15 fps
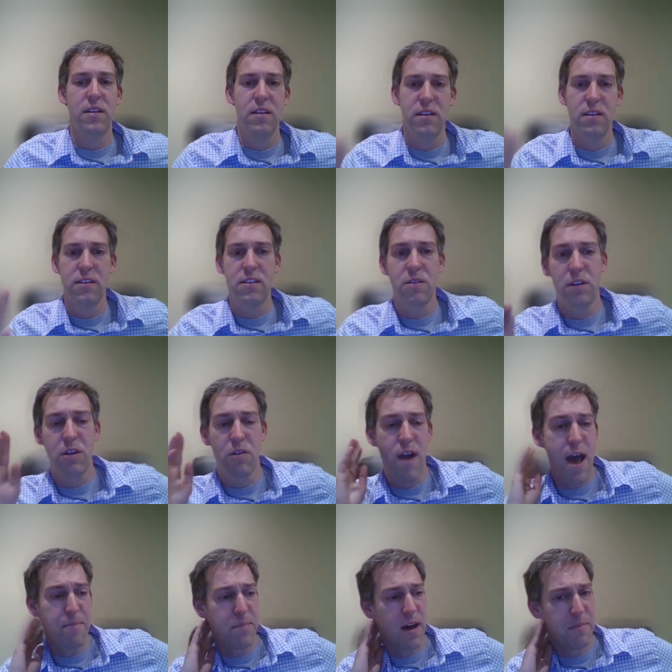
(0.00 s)
So to
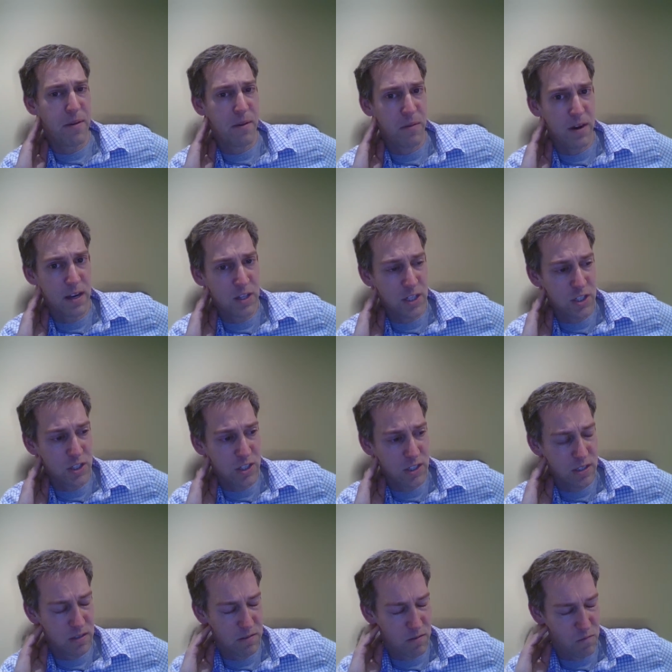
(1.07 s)
wrap up, I want to
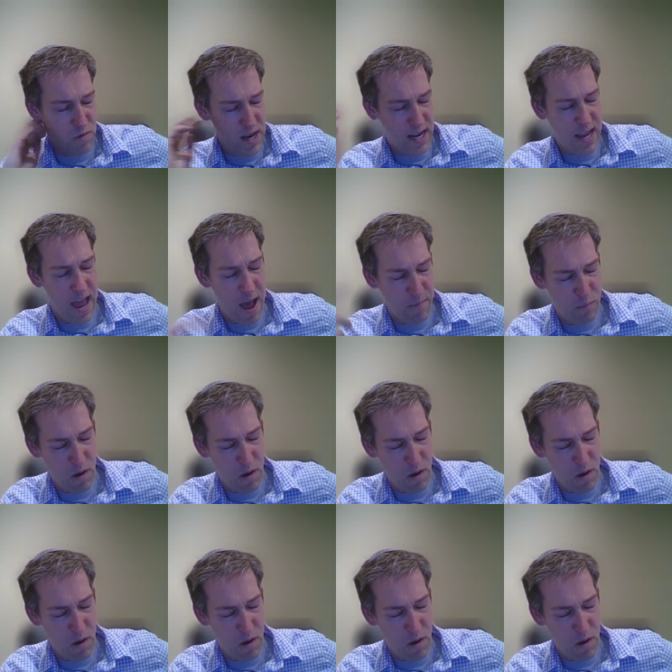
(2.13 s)
just recap